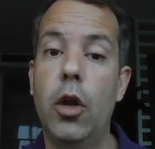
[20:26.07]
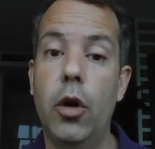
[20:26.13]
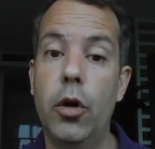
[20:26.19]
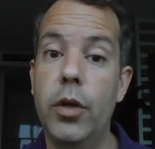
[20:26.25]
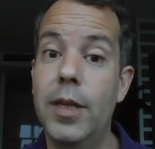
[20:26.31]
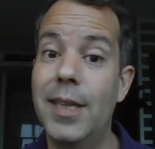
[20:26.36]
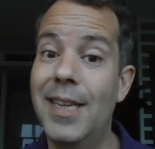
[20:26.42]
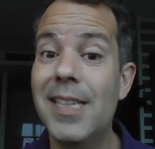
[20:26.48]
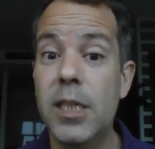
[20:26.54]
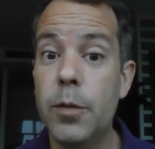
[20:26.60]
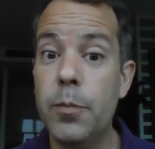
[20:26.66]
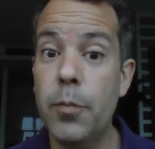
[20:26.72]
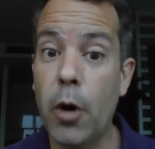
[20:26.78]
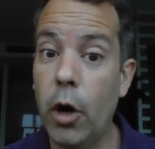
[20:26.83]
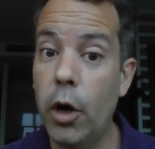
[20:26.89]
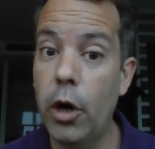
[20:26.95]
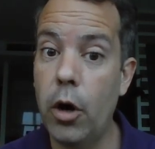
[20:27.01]
this part
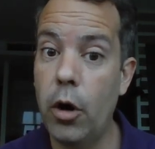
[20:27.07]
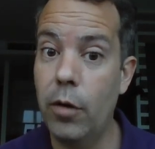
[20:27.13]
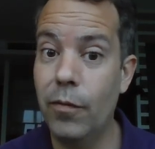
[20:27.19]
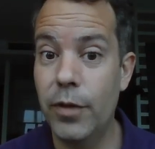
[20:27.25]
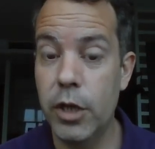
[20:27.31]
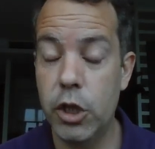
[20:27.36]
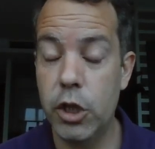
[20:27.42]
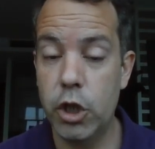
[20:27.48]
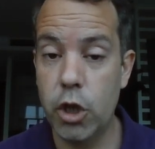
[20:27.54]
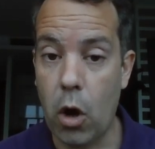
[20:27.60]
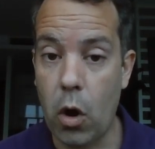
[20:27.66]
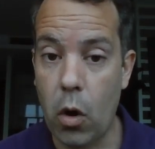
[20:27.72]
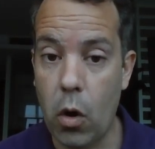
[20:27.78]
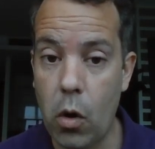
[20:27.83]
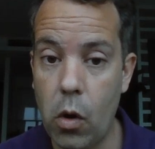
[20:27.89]
of the song.